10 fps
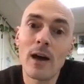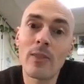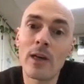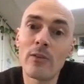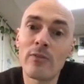and
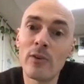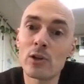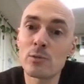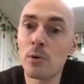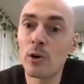they're the
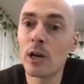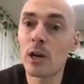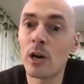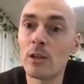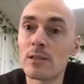first point of
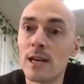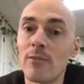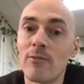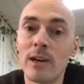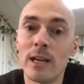
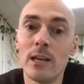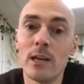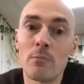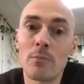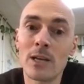contact for any
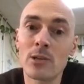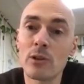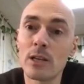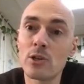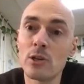
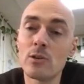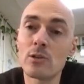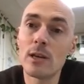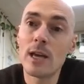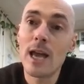pastoral
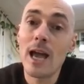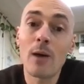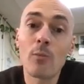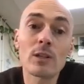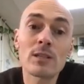issues.
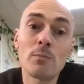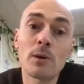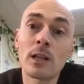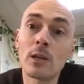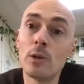And what
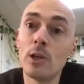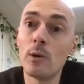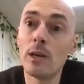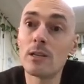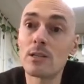typically we're
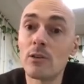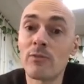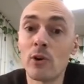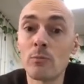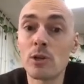doing is the
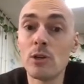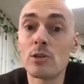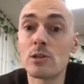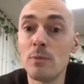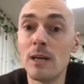form
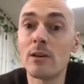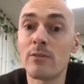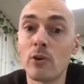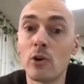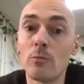tutors meet the
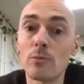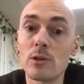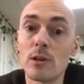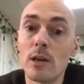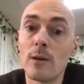forms
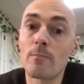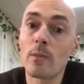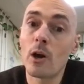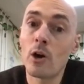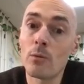
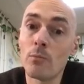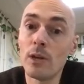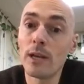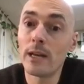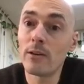on a
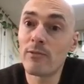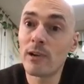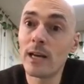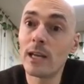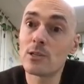Monday and a
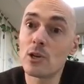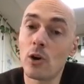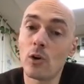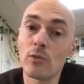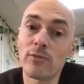Friday as a
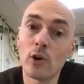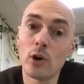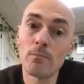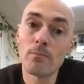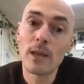whole
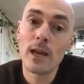form.